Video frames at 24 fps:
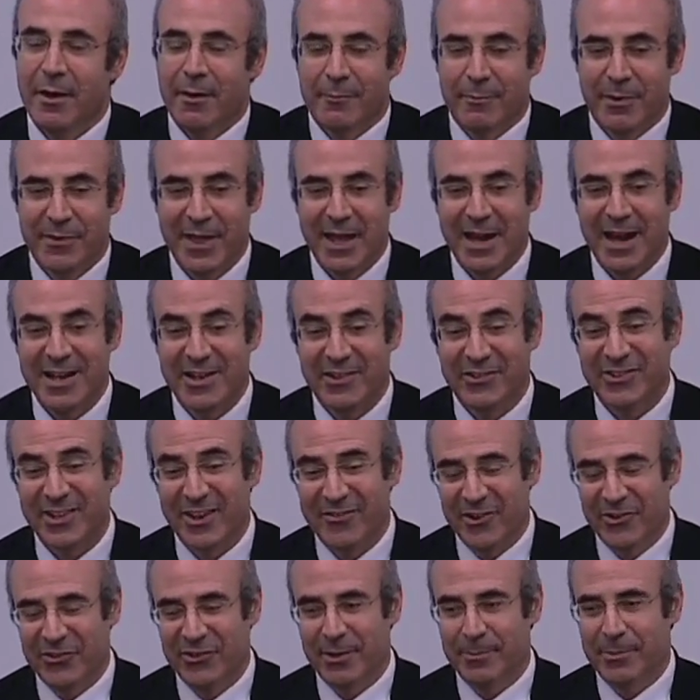But then I
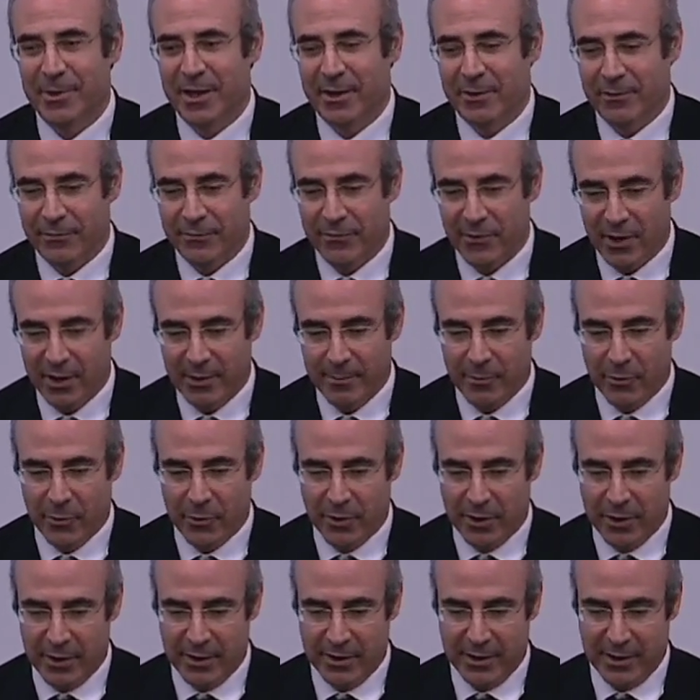discovered something far
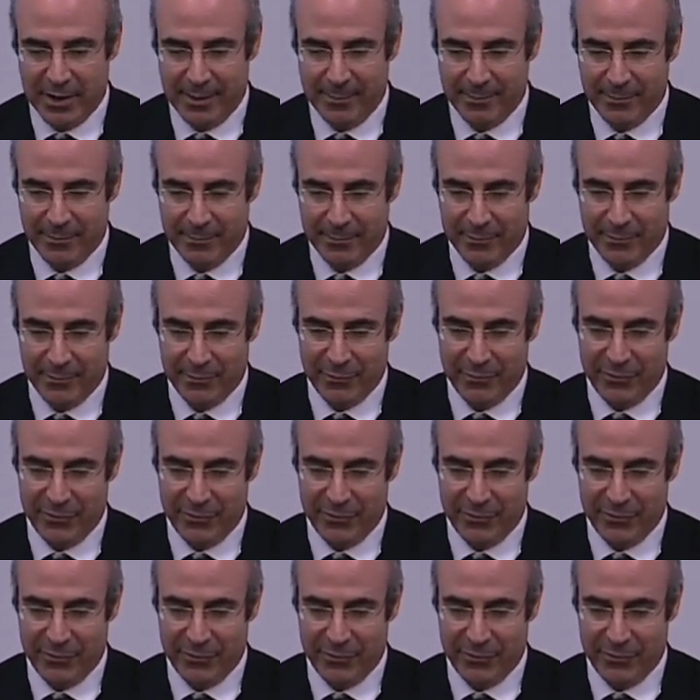more um,